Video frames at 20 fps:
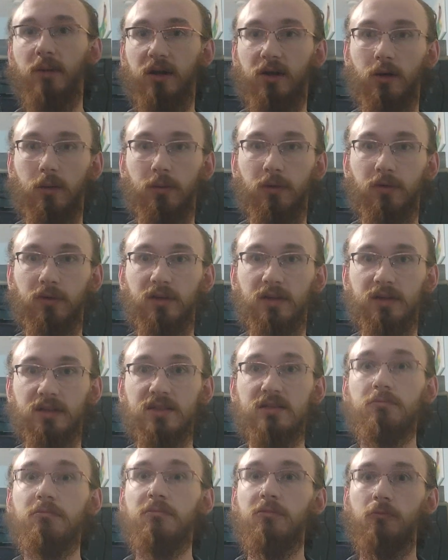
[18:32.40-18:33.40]
going to upload
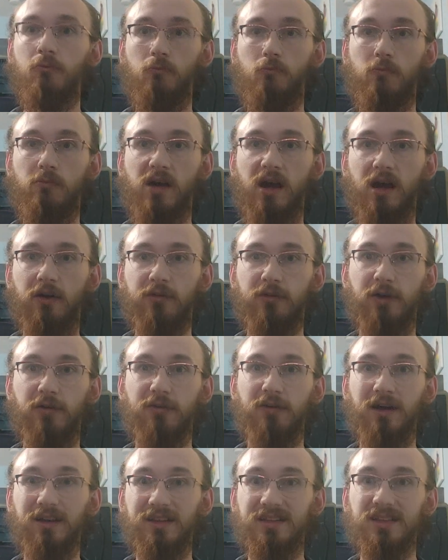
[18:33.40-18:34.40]
this after I've
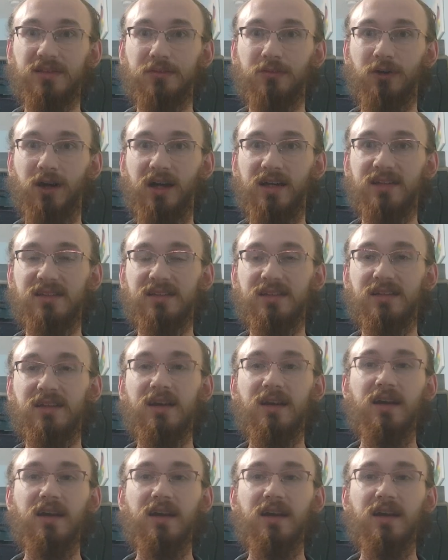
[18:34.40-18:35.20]
gotten some rest